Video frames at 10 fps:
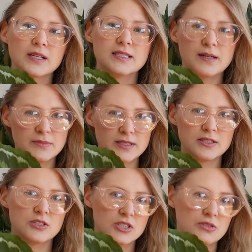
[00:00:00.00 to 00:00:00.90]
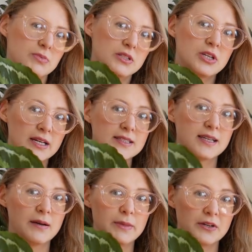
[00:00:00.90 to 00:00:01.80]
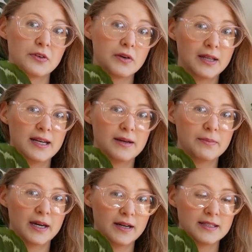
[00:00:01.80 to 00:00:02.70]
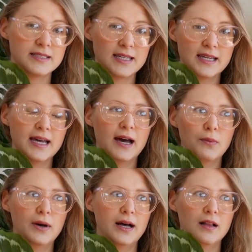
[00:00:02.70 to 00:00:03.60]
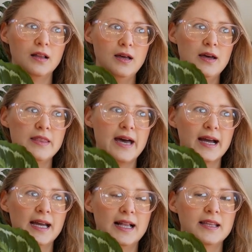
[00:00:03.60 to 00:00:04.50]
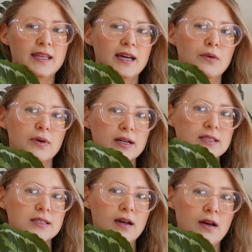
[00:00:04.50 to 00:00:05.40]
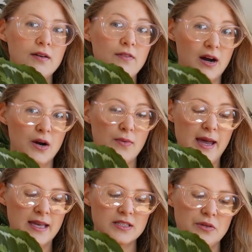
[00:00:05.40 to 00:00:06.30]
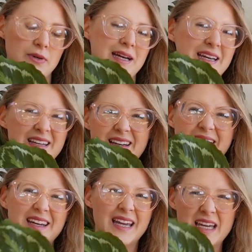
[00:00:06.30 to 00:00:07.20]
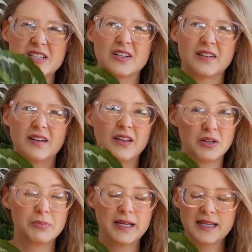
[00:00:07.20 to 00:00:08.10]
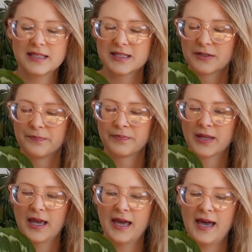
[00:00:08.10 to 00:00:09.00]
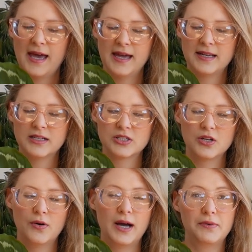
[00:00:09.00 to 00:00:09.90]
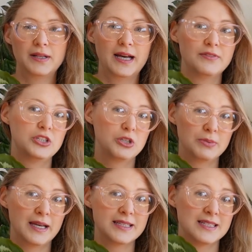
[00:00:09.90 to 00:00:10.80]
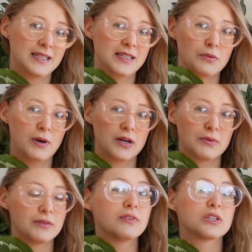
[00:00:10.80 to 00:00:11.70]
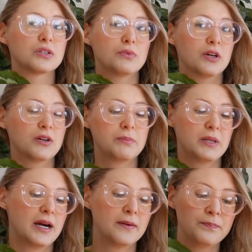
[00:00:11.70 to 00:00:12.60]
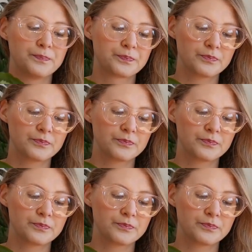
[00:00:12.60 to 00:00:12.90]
because I've just been testing out my grow light up there and seeing how well that calathea works far away, so that way I can kind of gauge on other plants. And so I will have two plants I need to water with filtered water up there.